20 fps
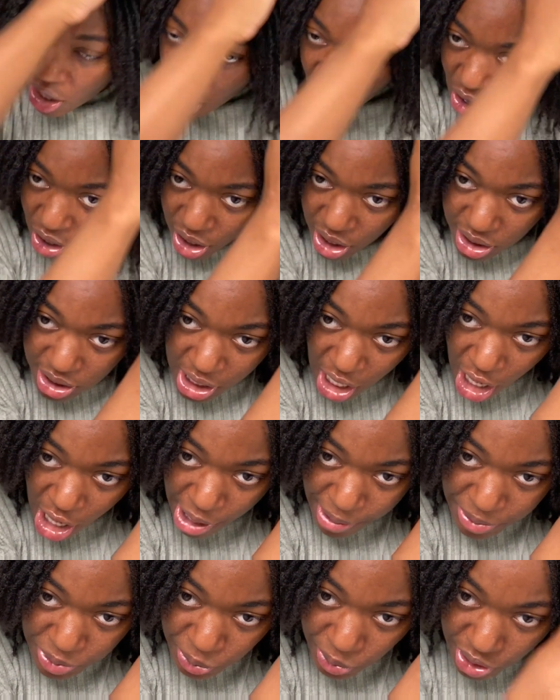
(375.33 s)
are
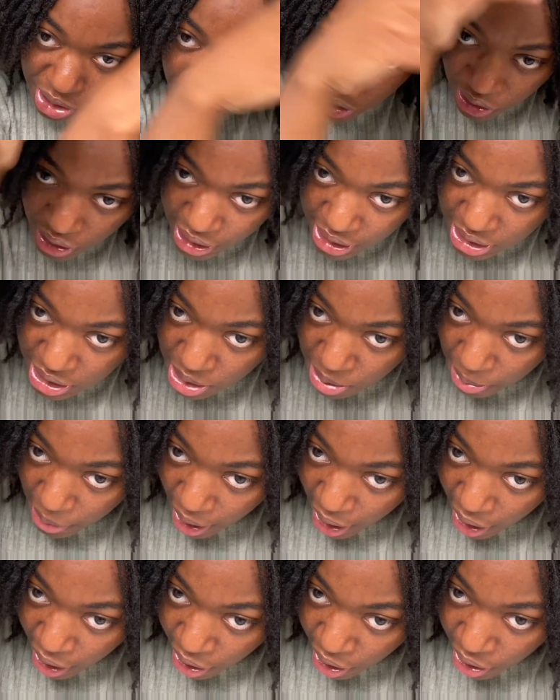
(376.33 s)
times where there is some
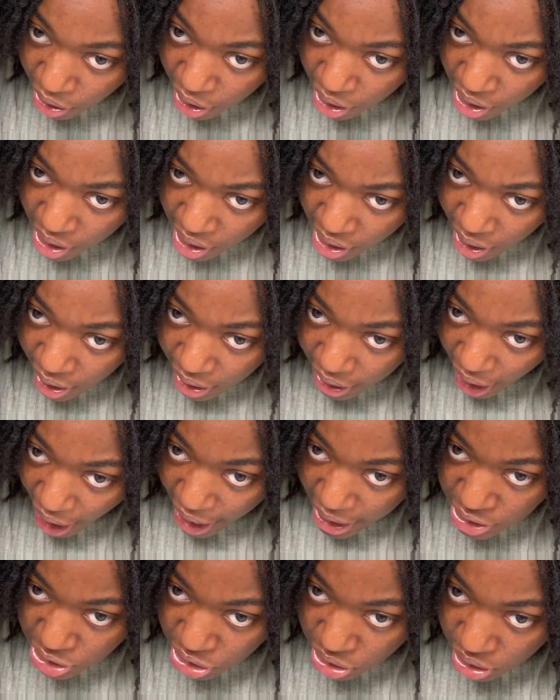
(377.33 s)
hair
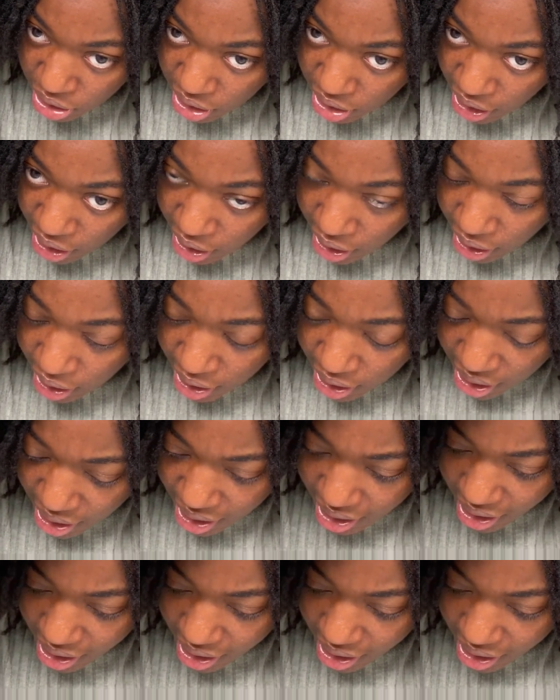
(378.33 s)
occasionally,